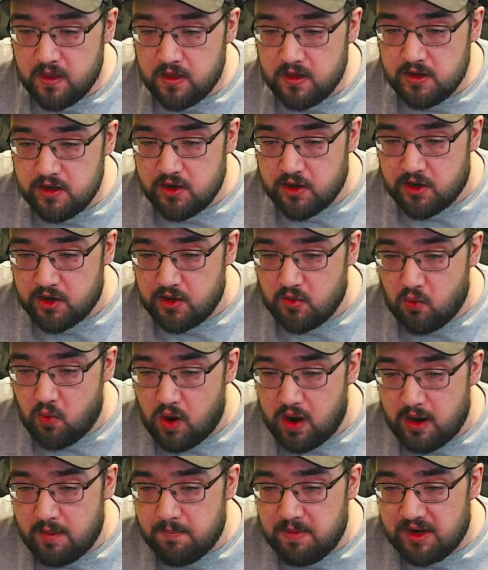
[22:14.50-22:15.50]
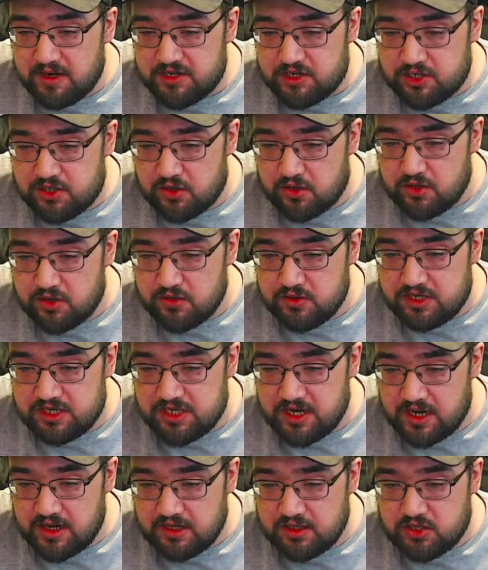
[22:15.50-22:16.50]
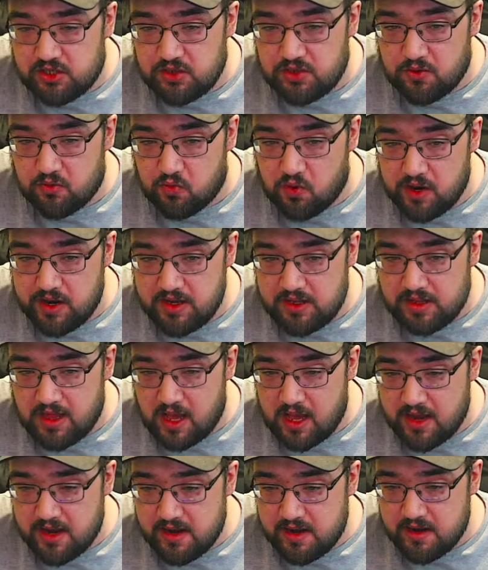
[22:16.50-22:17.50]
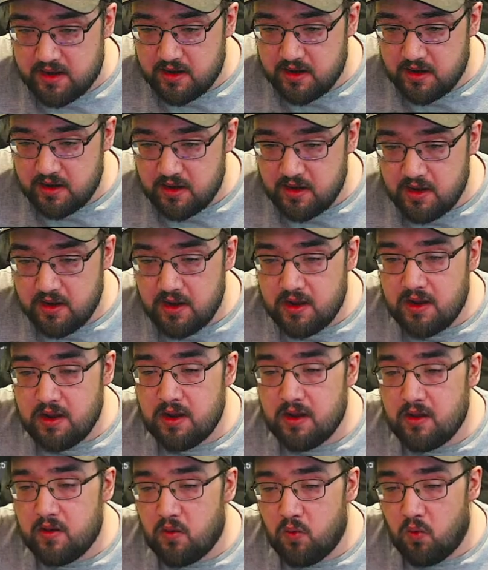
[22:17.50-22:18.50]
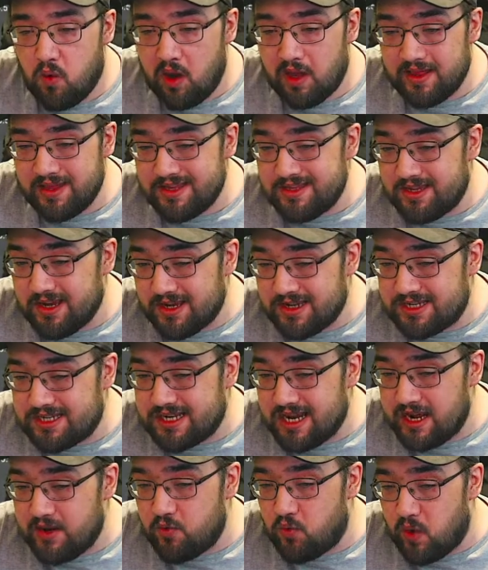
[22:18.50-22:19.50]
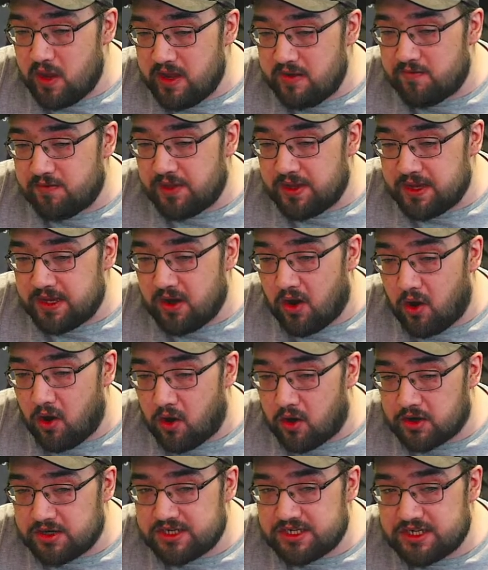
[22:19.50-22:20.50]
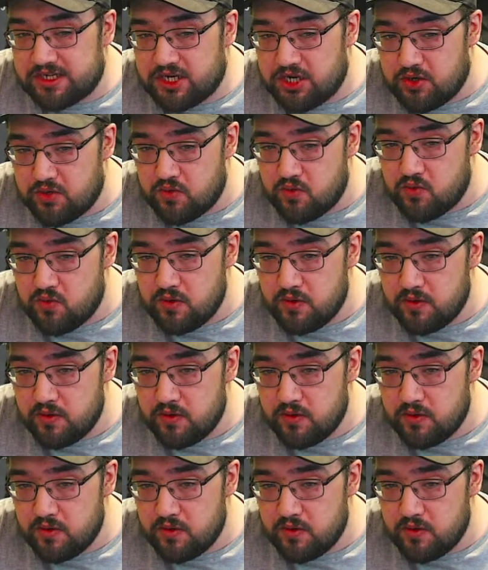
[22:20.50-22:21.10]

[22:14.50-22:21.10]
you're going to want to make sure you set it to the right line. While it does say Wavelink aux2,